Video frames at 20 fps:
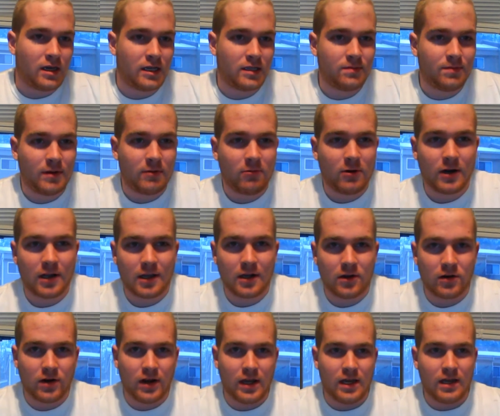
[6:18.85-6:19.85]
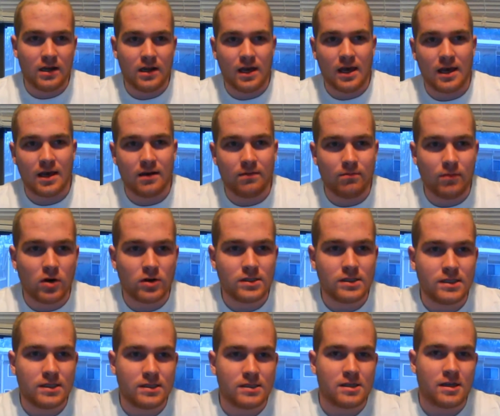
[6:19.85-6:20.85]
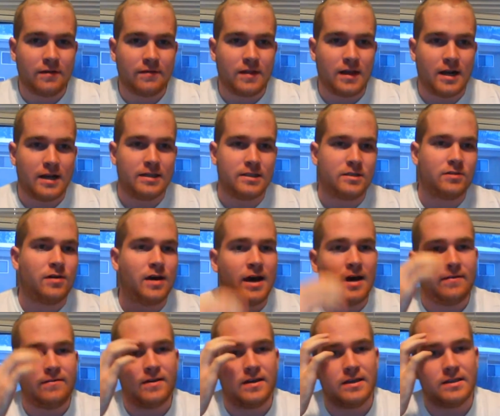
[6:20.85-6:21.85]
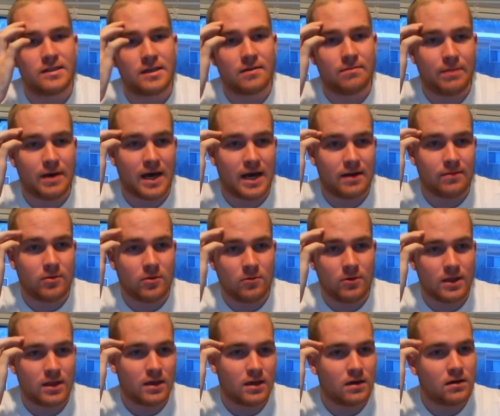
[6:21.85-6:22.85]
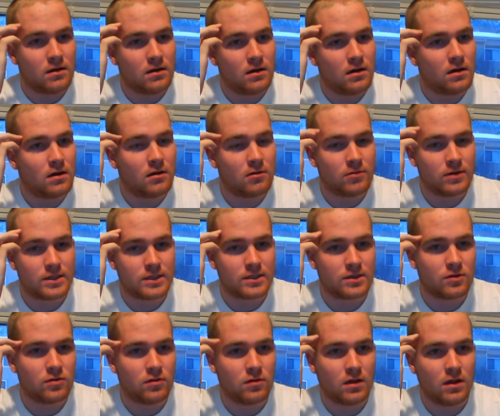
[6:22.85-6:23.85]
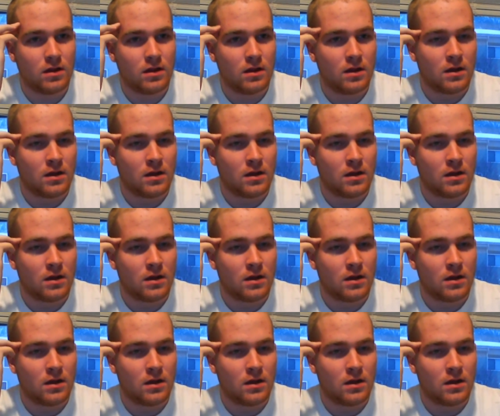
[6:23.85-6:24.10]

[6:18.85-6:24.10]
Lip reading: been working great, and most of the stuff that I do have is compatible with it, which is cool.